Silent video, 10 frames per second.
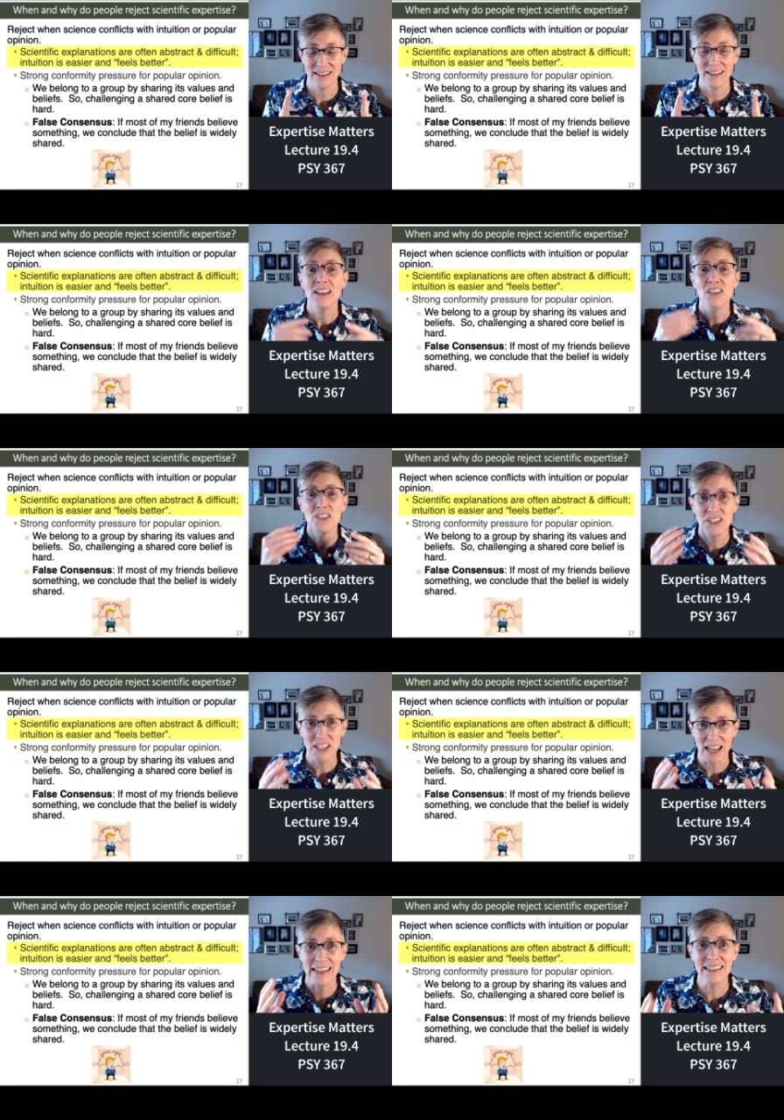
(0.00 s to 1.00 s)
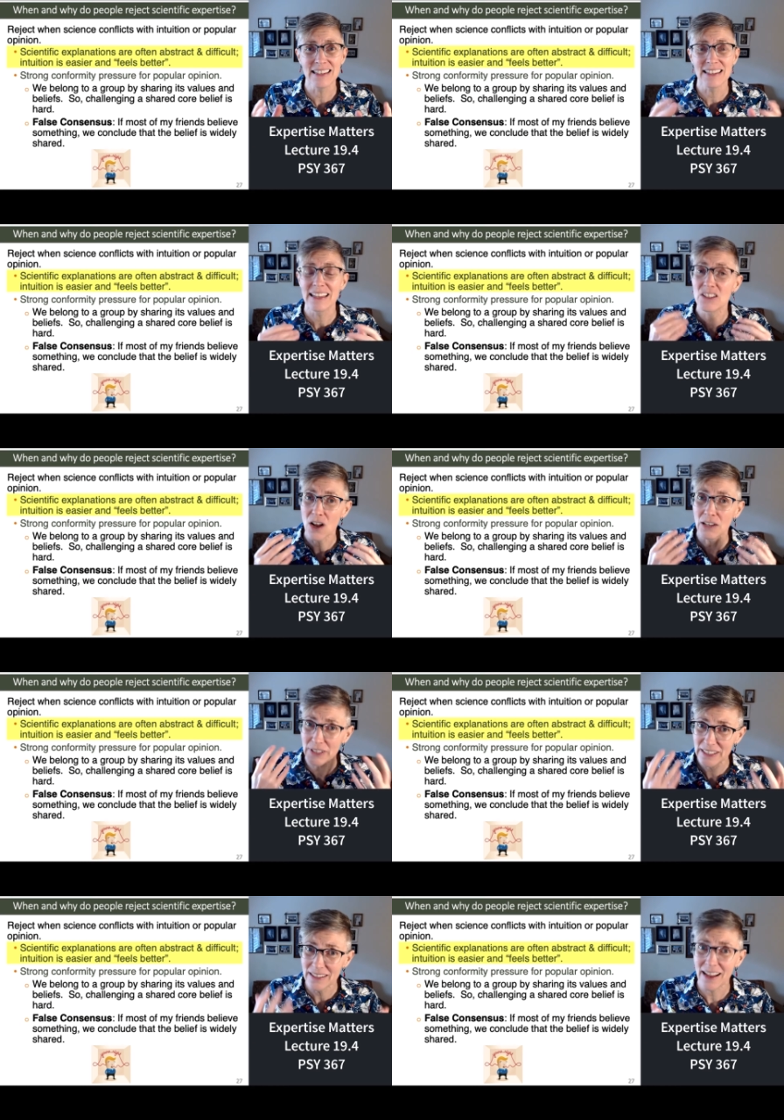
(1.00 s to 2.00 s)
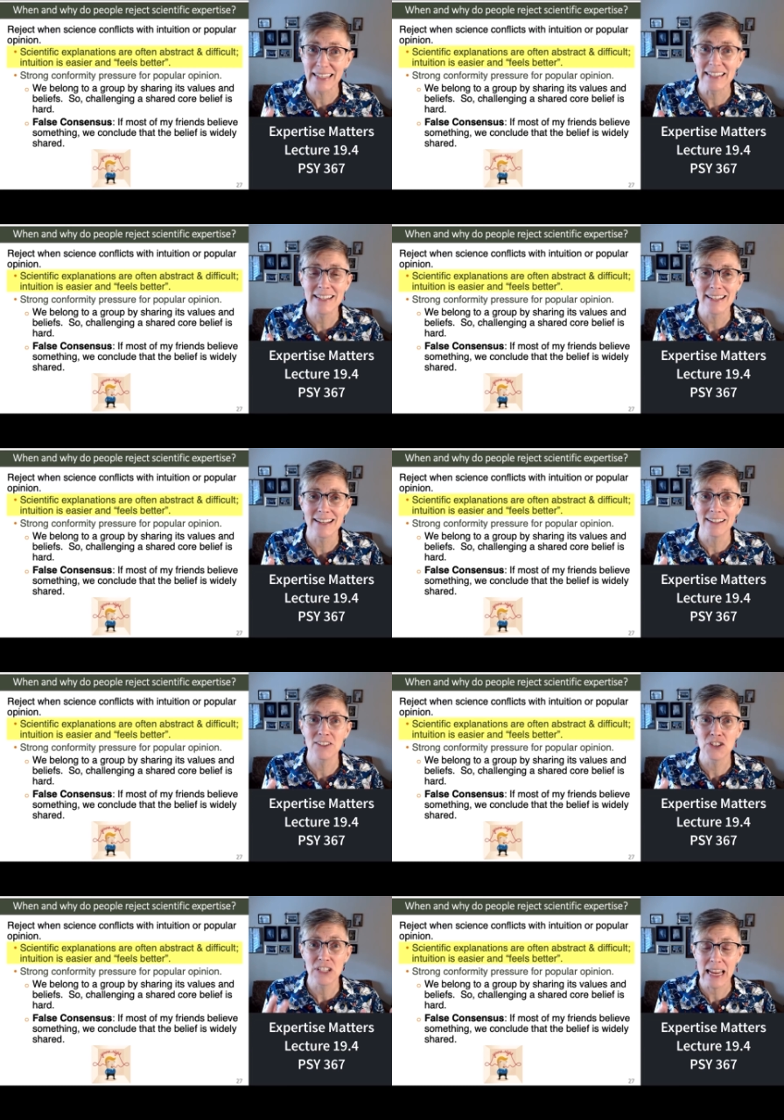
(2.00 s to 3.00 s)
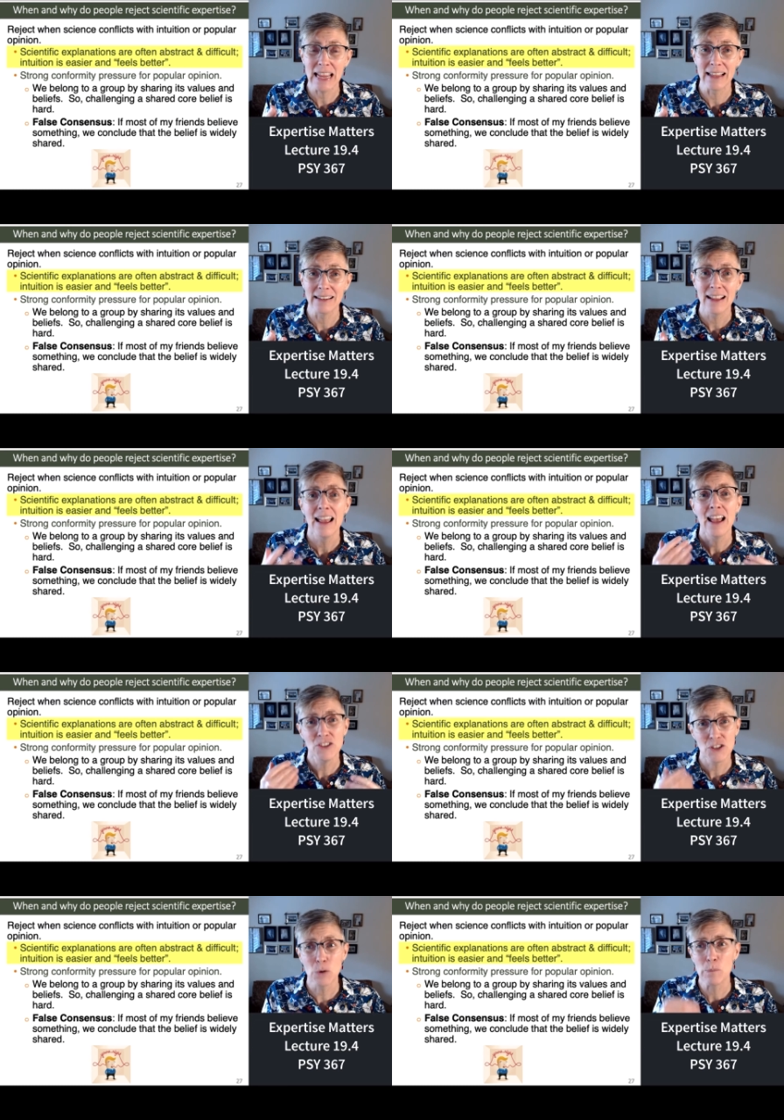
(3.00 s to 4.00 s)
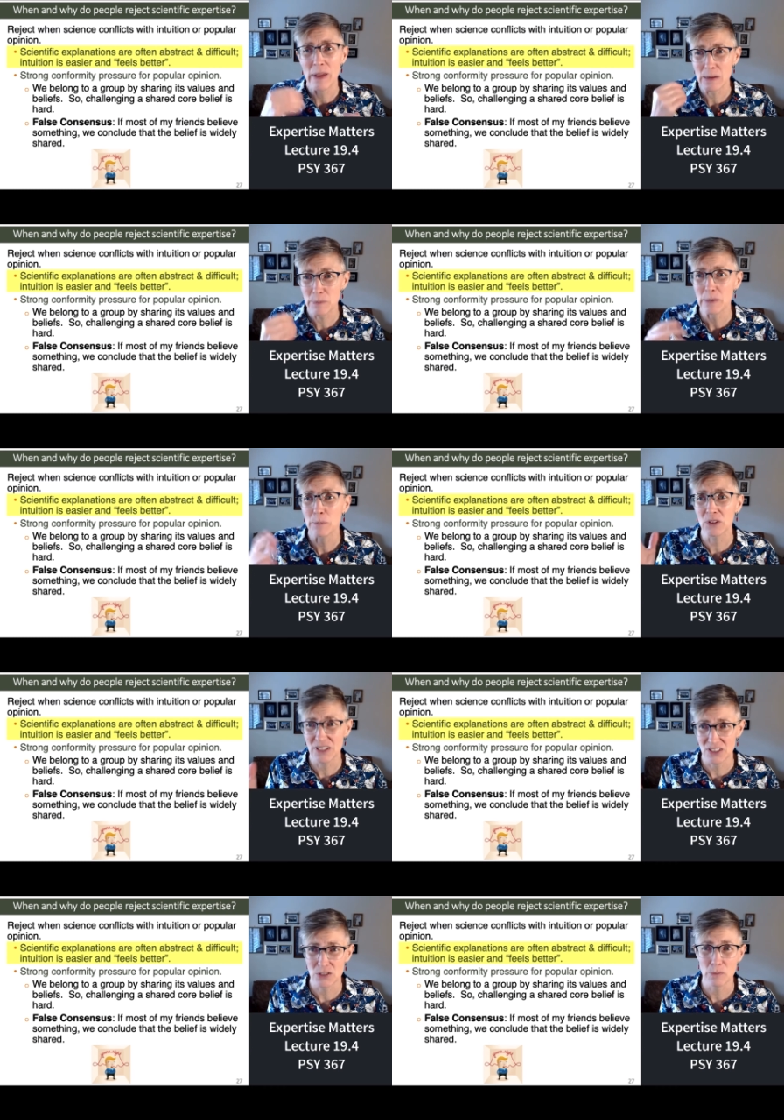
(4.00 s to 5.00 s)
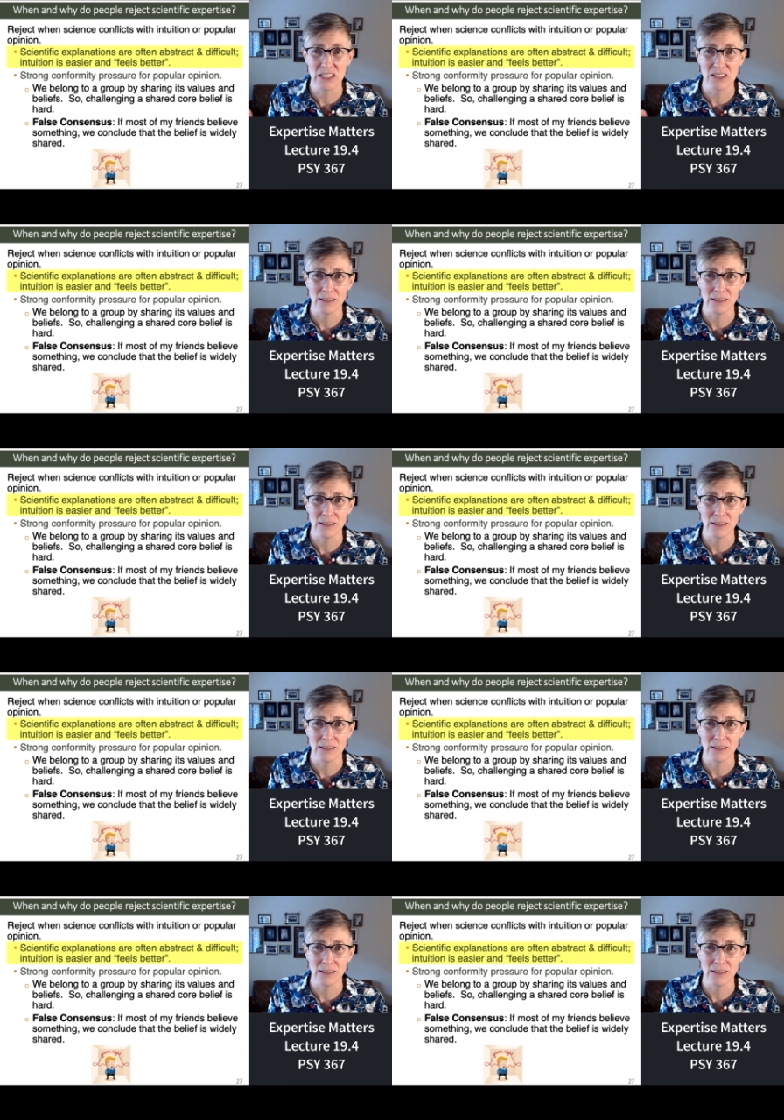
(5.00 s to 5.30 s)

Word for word: Science is often not easy to understand, and so many people dismiss it.